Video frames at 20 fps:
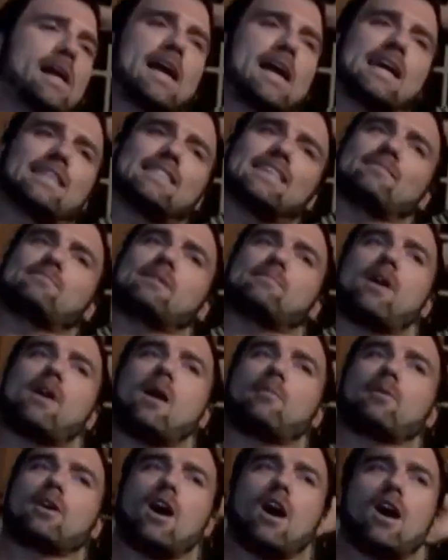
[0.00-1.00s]
then my mom
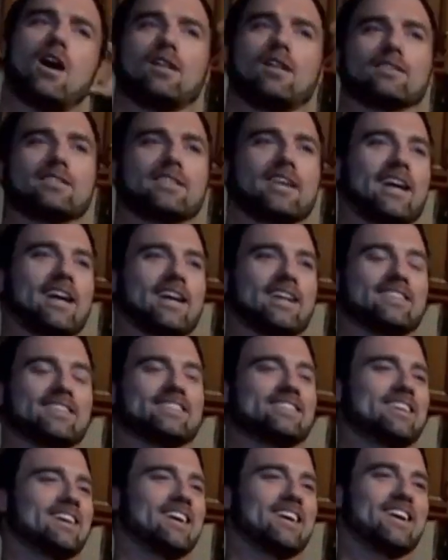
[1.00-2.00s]
called, and,
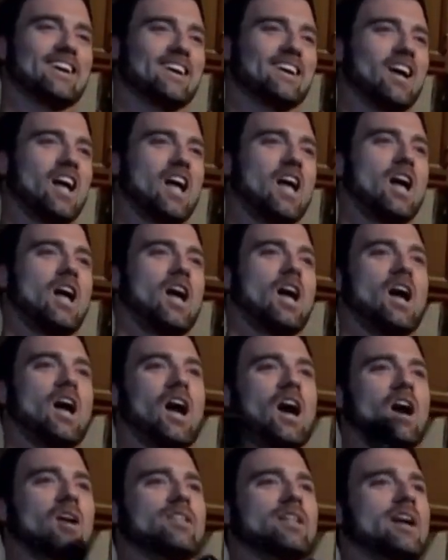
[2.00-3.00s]
uh,
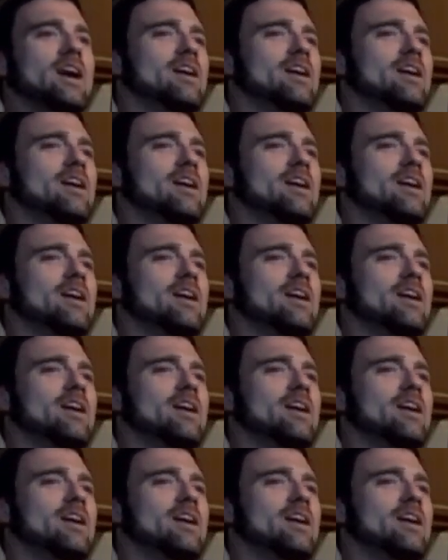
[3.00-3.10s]
oh, uh,